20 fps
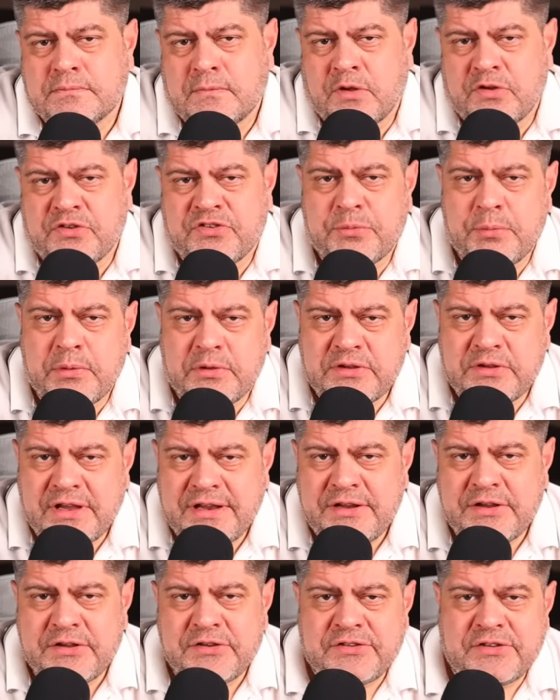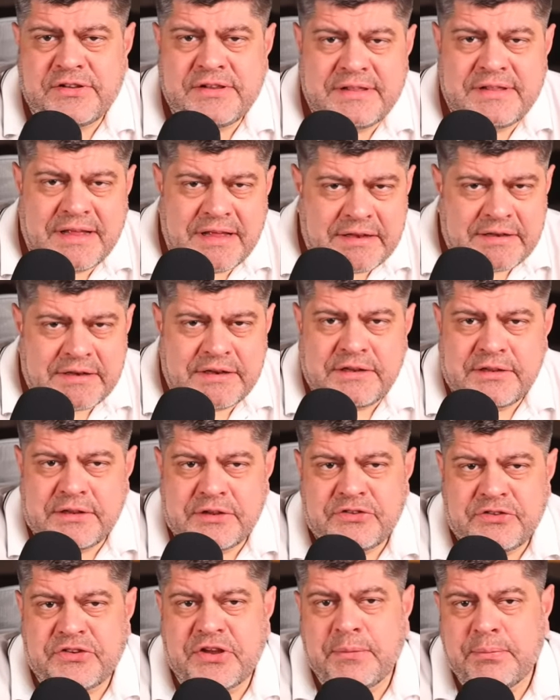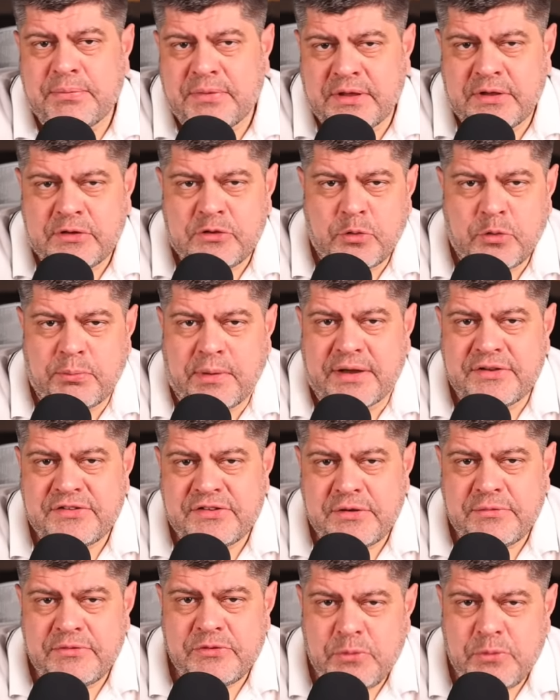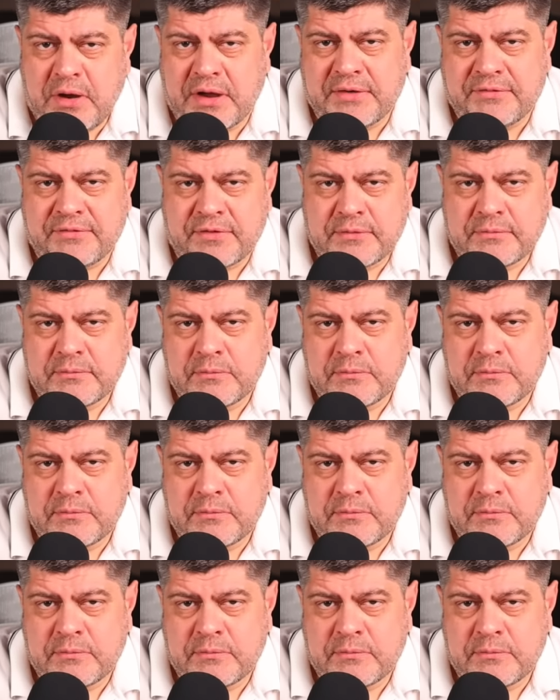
Simultaneously, they did the same thing to Basiev's wife,